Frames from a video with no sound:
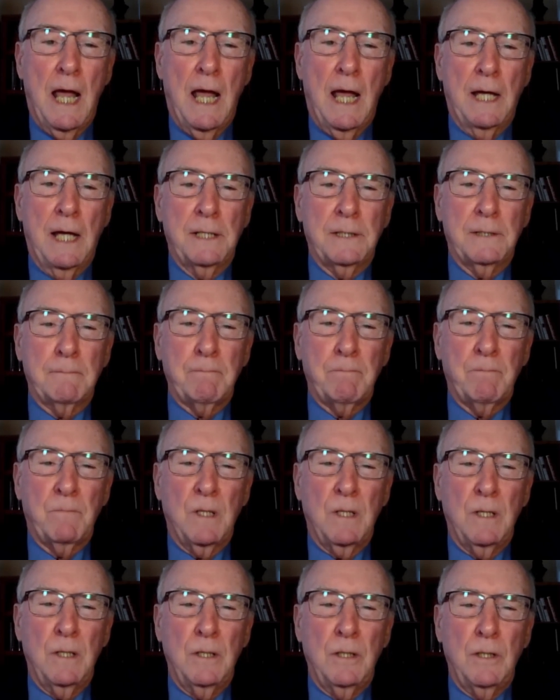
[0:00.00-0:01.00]
And,
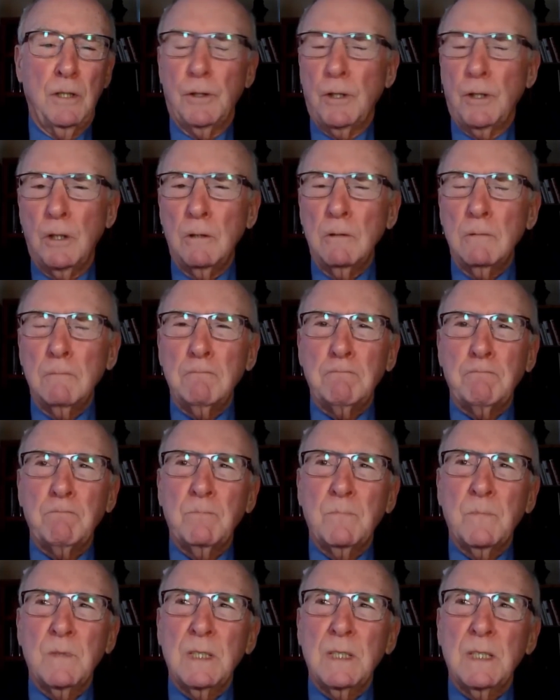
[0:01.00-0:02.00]
you know,
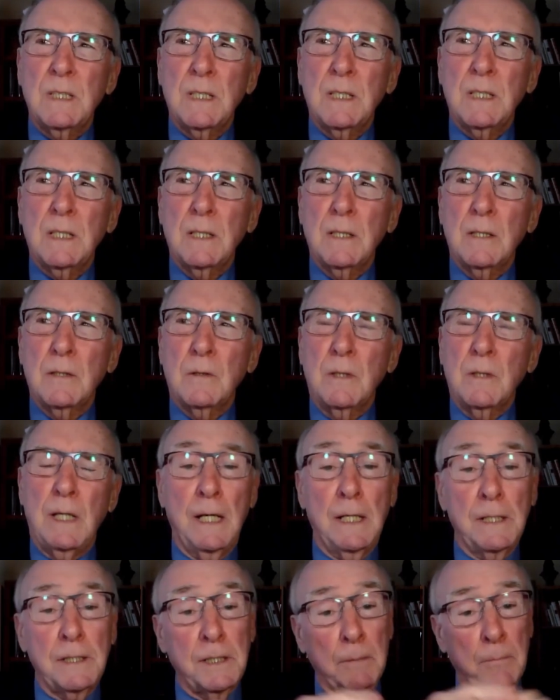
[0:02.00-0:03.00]

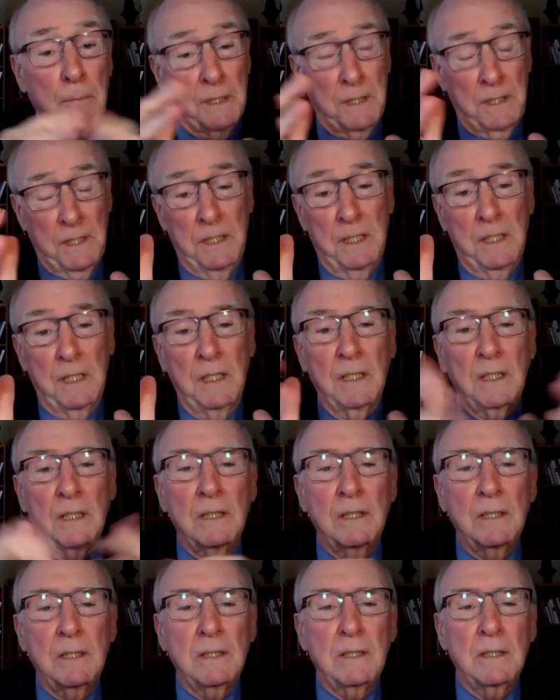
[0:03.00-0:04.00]
intimacy
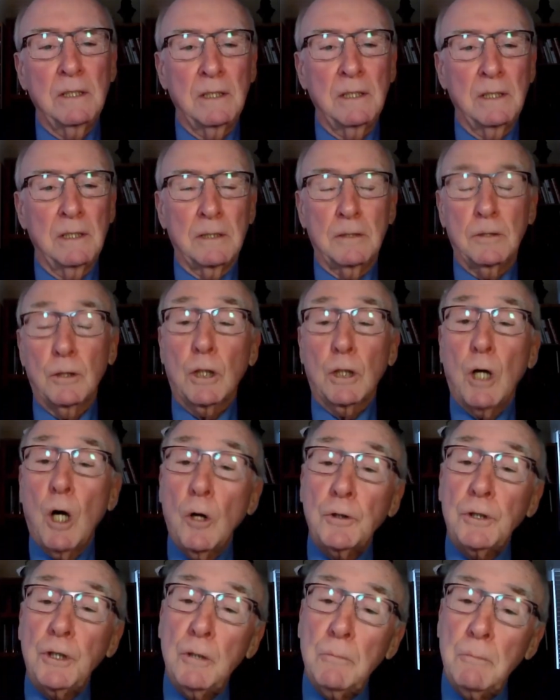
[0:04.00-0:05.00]
took
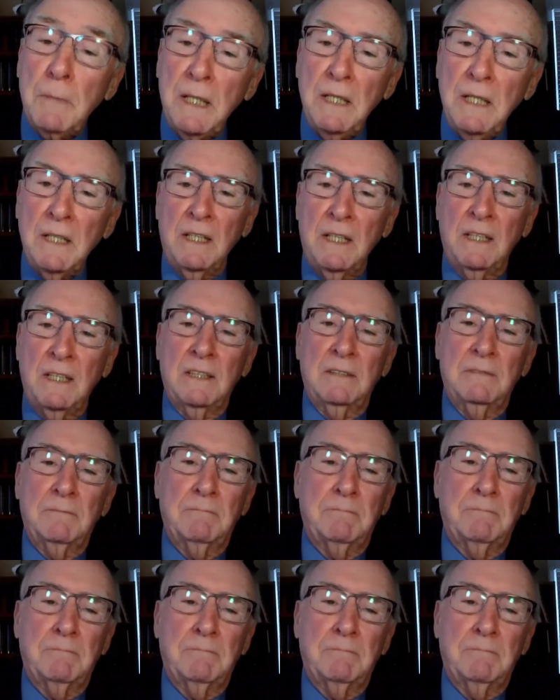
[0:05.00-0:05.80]
on new meaning.